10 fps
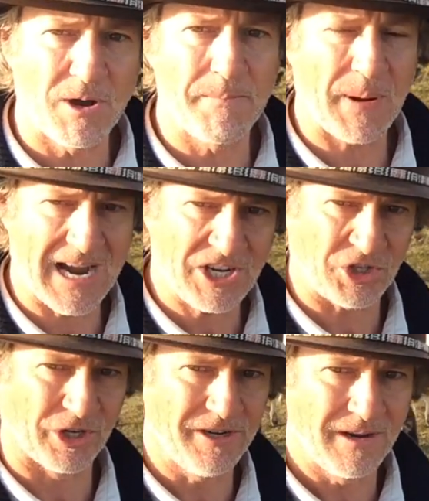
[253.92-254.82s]
my
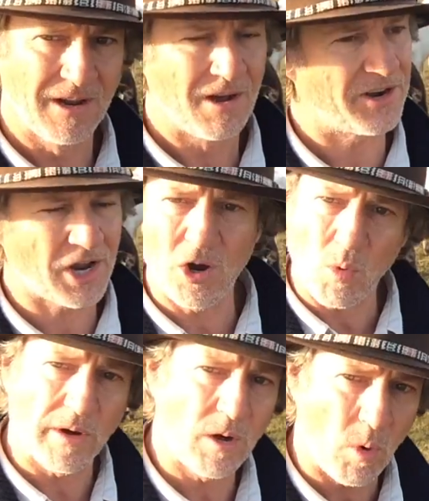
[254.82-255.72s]
passion, I know
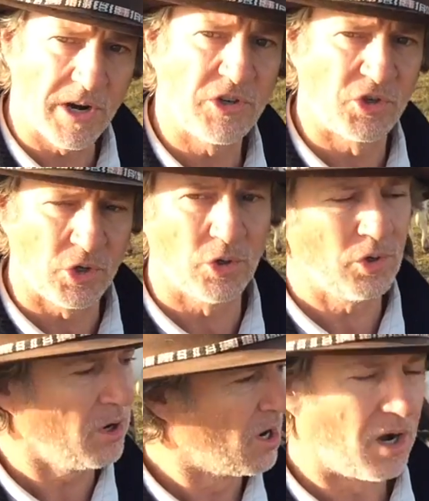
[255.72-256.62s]
what I want to
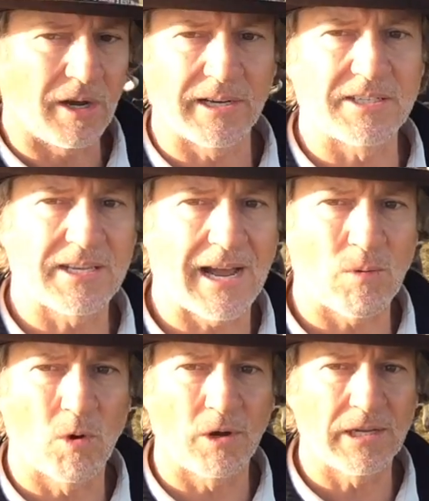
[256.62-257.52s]
do, I'm going to start
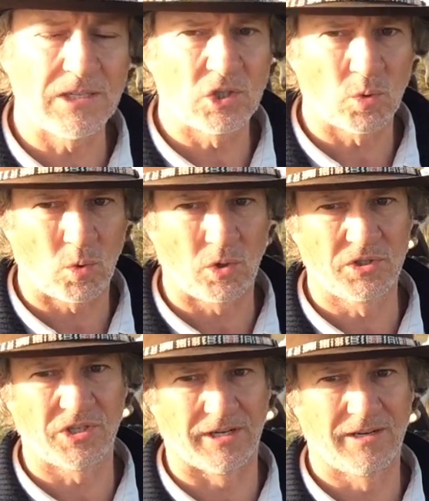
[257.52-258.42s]
working
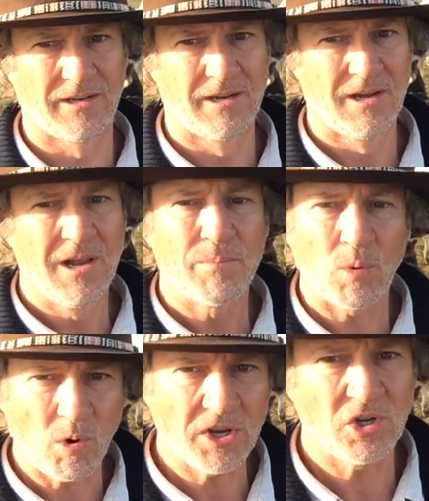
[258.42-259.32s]
towards it.
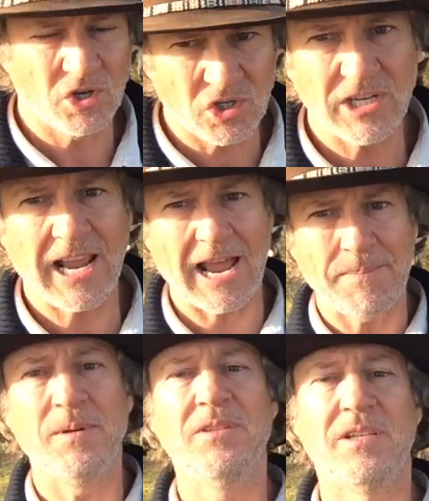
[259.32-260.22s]
But what usually
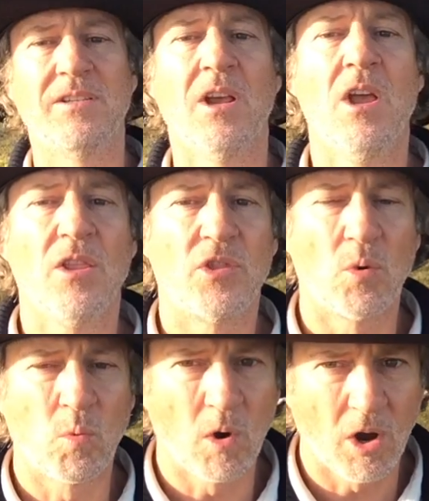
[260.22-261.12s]
happens is the
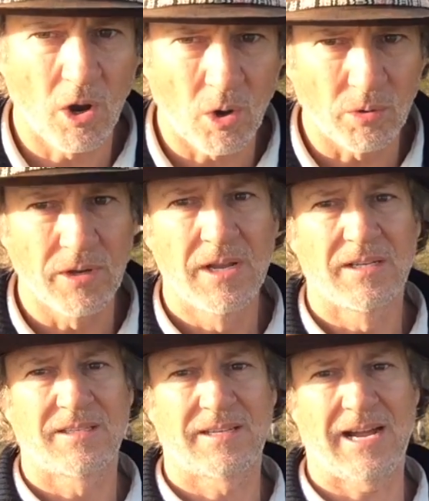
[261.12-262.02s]
world
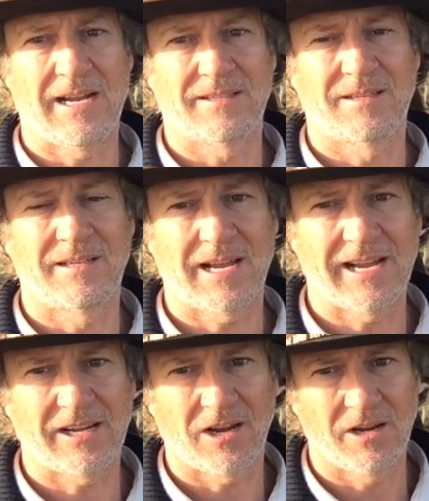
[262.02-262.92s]
starts to
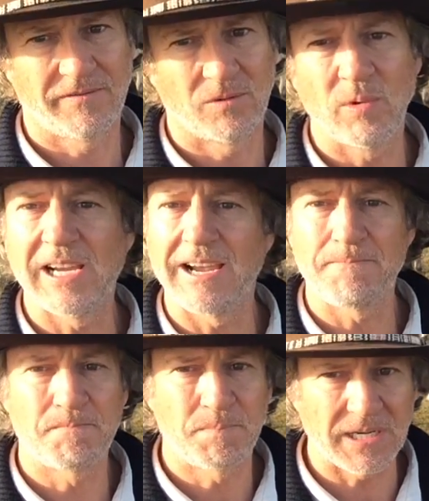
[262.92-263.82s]
take over. We get
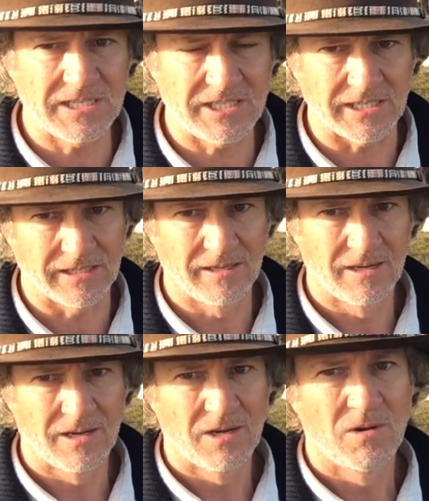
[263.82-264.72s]
busy.
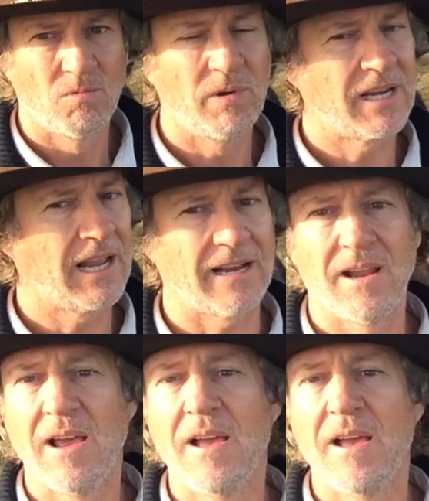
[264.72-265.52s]
We get